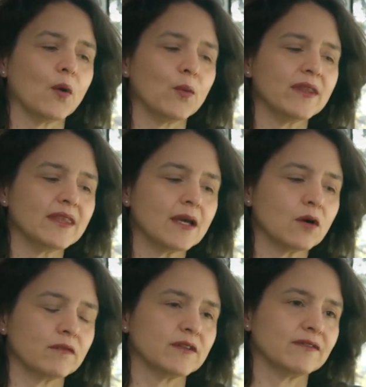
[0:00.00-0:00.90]
we
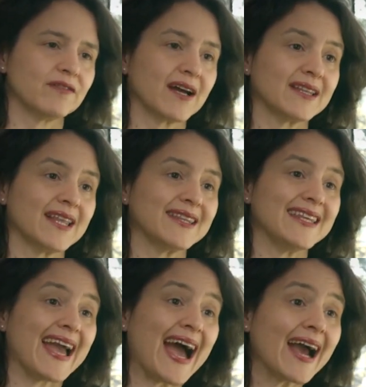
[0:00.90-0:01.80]
think of the fact that
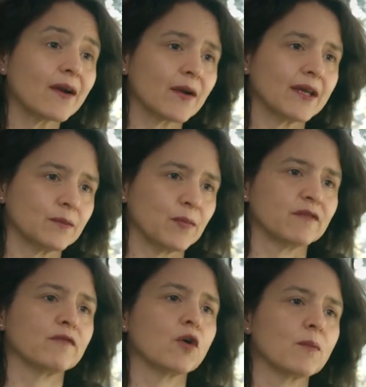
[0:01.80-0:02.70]
the aggregate
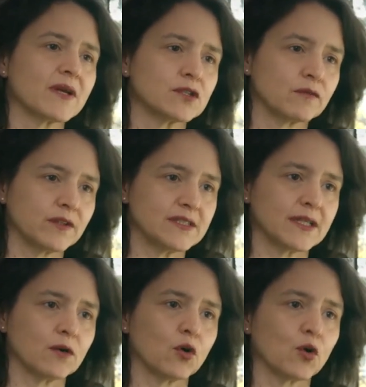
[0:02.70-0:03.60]
performance of this
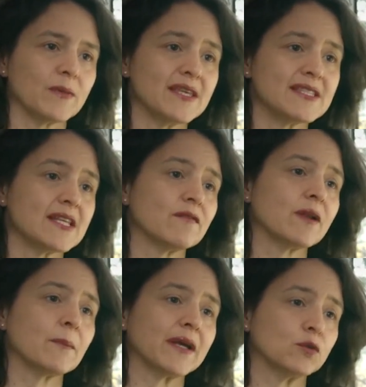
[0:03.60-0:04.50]
economy is
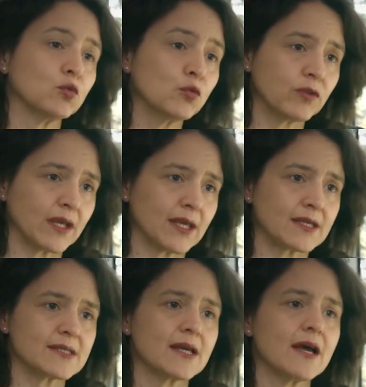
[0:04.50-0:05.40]
driven by two
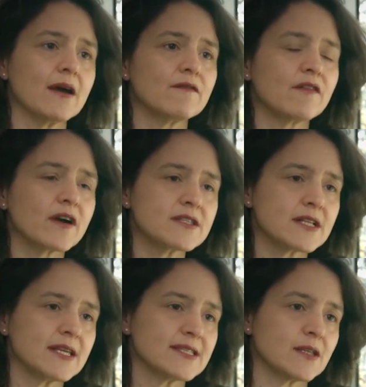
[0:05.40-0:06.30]
things.
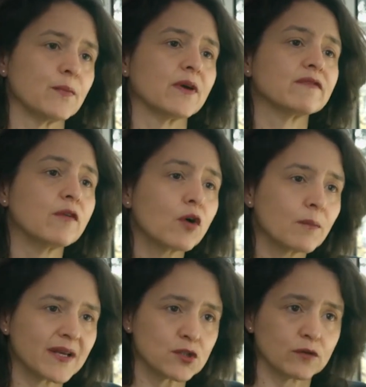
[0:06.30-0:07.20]
Firstly, is the
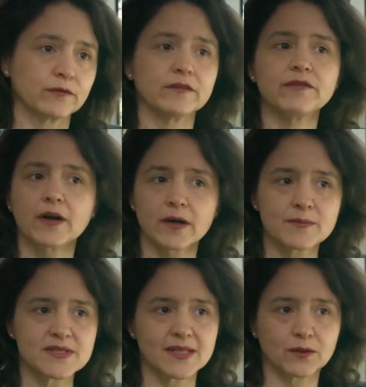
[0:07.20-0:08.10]
performance of the
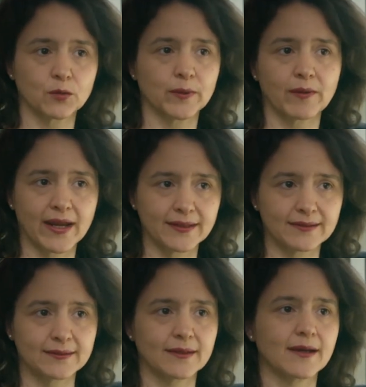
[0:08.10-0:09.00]
firms that
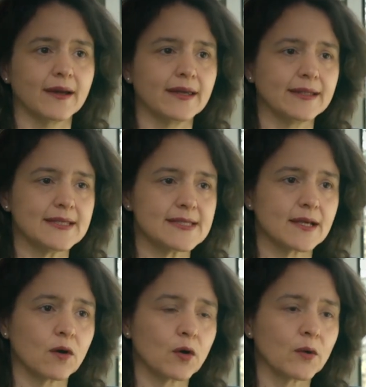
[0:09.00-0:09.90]
operate in this
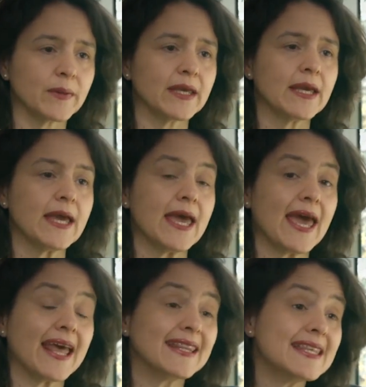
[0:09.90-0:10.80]
economy,
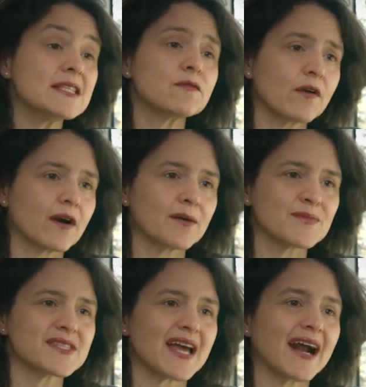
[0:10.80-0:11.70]
and these firms